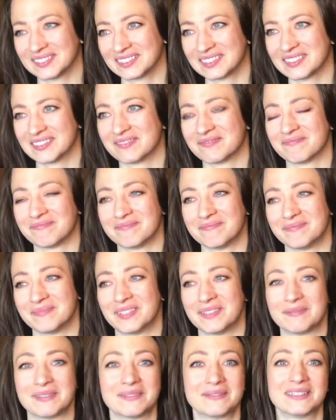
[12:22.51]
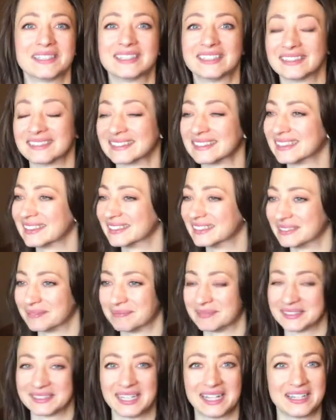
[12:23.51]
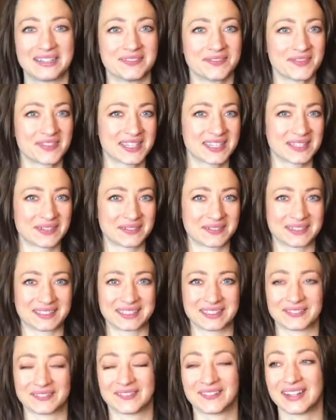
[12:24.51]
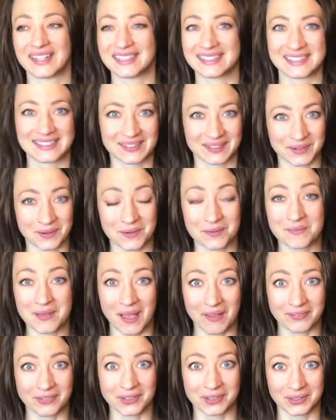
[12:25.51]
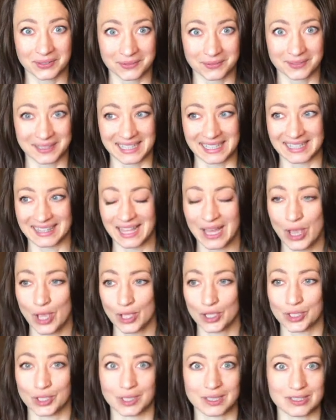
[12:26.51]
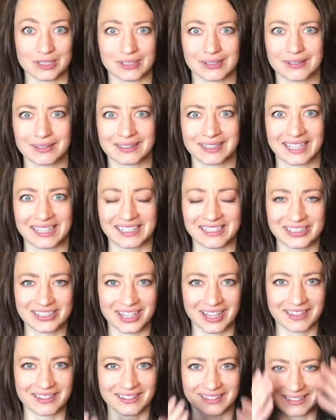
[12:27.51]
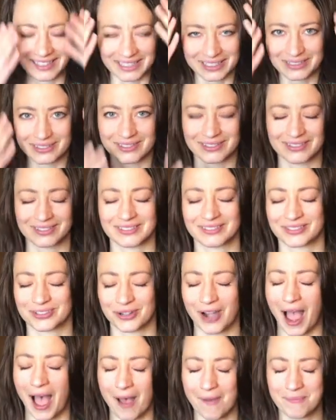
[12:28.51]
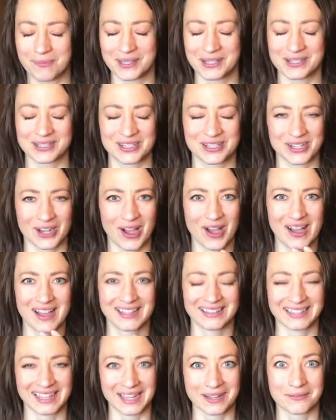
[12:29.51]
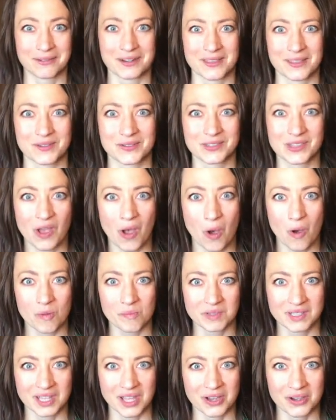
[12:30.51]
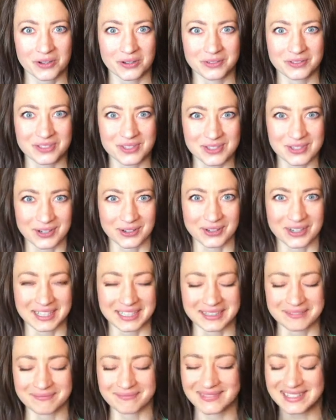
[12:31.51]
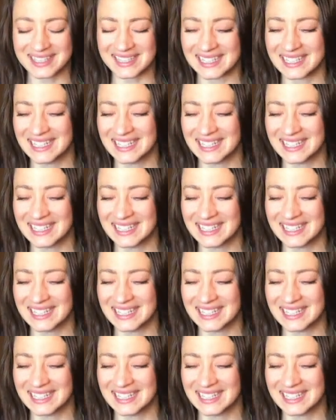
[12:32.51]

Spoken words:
maybe with your beloveds or your friends or whomever you're with, you can just look at each other and like drop your jaw in like one of those Home Alone screams.